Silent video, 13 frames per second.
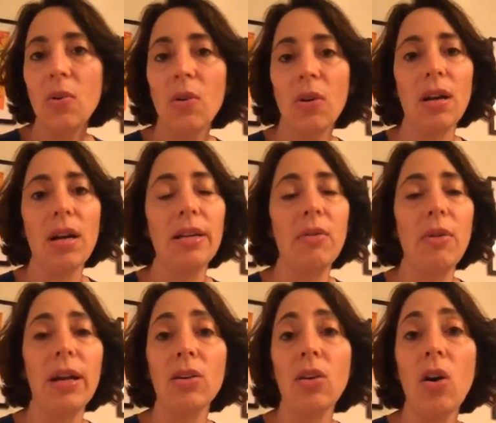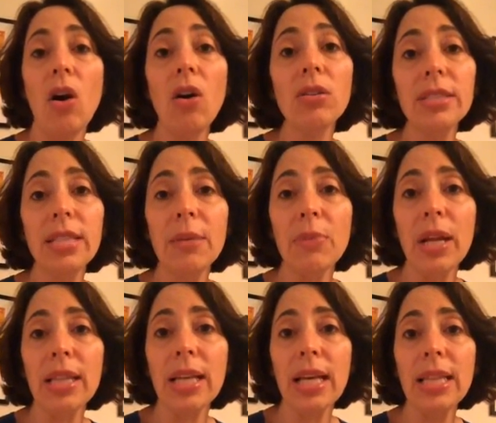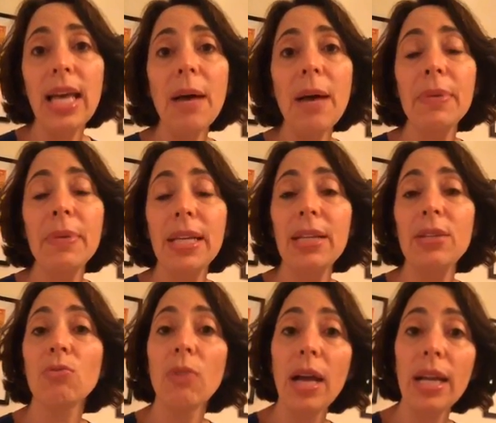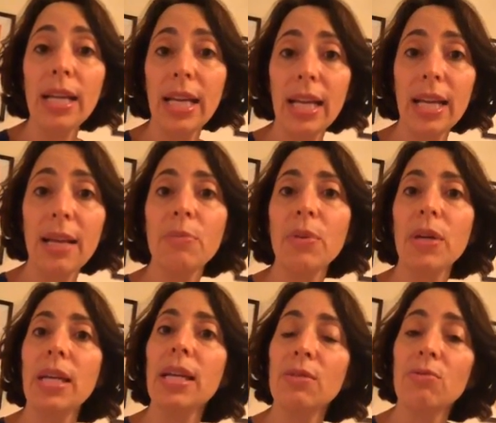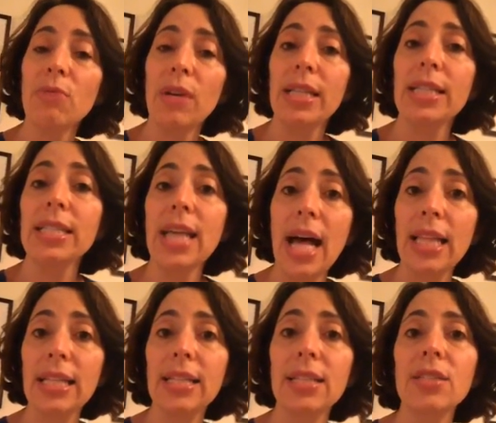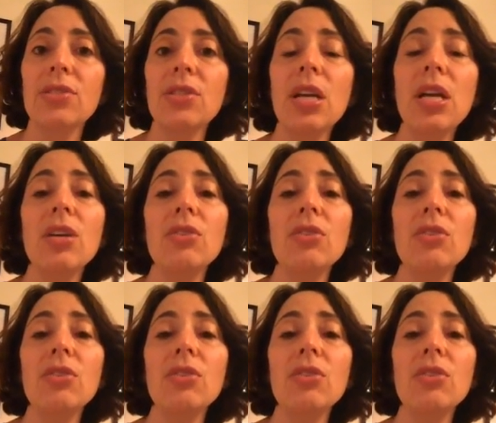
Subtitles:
or on a call team or anything like that, but he's running and bringing his running talents